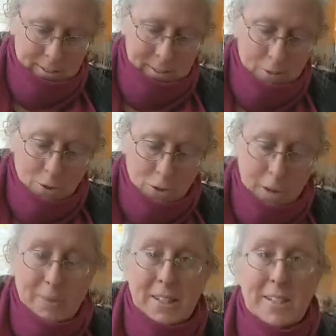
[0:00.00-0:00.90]
several
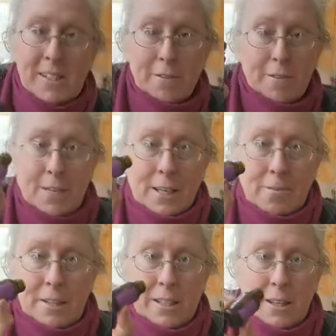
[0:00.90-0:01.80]
drops. This is a
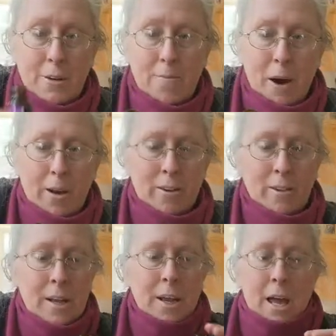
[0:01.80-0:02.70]
15 milliliter
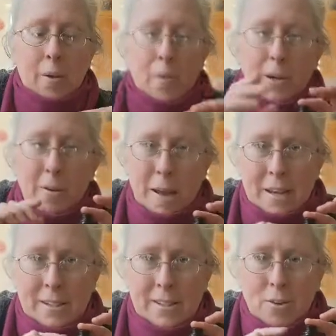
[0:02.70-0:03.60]
bottle and we're gonna
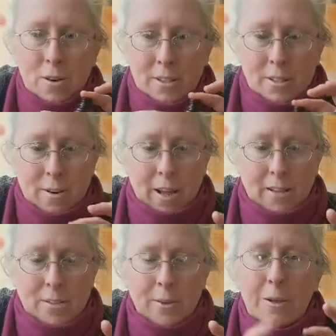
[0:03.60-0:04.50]
make a strong
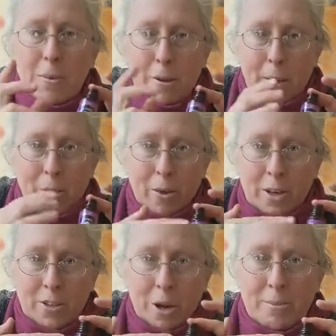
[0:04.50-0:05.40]
strength. So I'm gonna put about
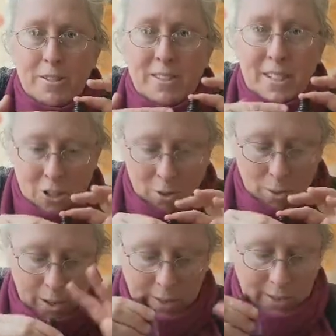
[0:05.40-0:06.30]
30 drops of
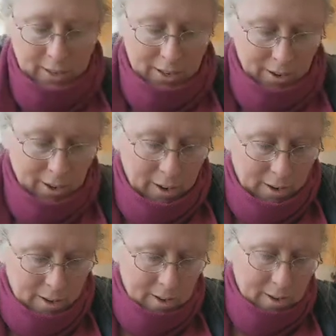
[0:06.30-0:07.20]
essential oil in here.
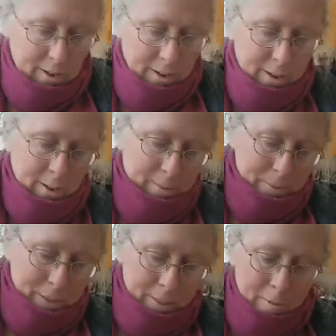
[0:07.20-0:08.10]

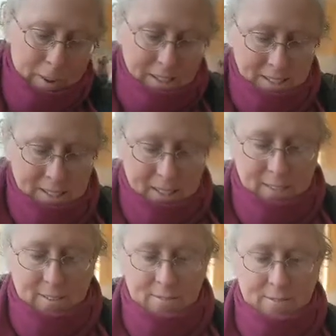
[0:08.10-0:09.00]
The
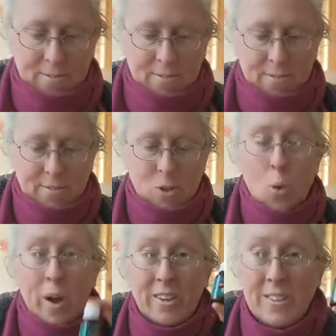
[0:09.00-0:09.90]
basic
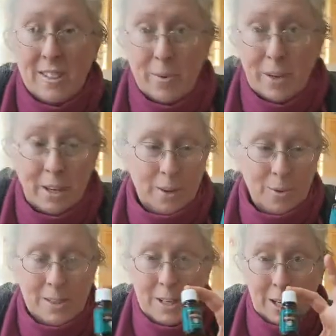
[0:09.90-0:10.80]
oils that we're gonna
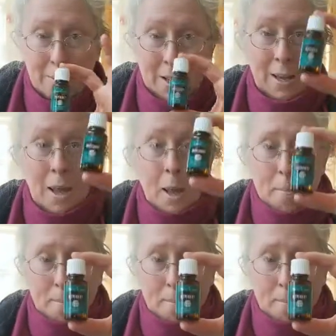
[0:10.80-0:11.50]
use are gonna be